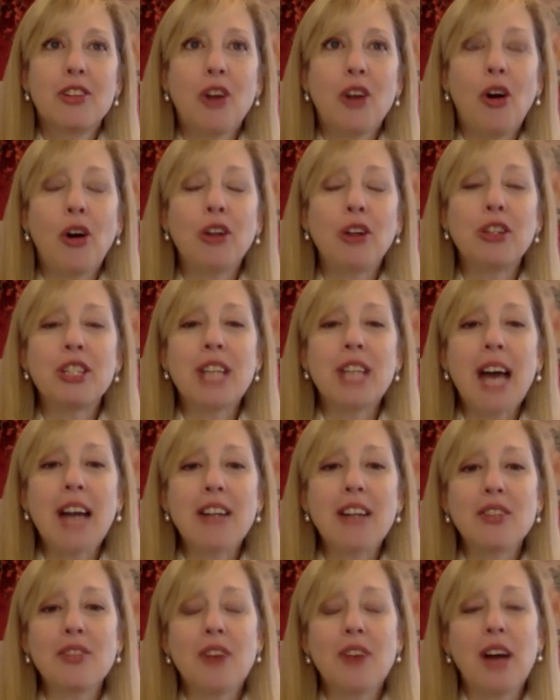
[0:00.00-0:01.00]
aren't
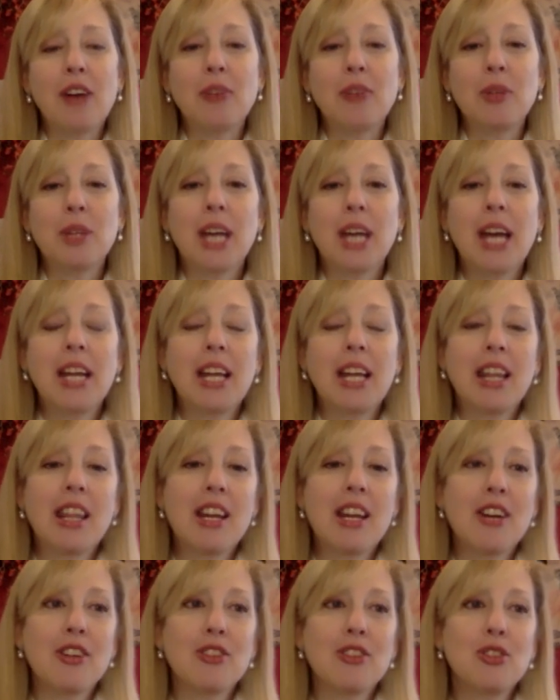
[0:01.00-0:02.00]
satisfied with getting
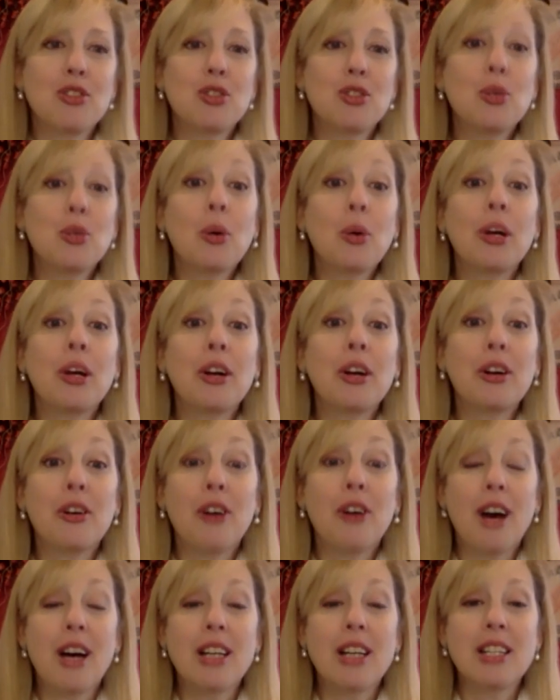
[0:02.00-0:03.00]
their story
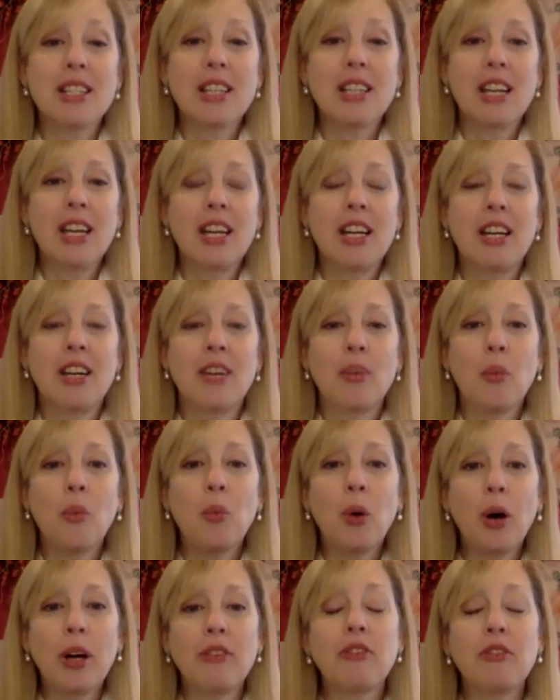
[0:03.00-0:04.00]
across in one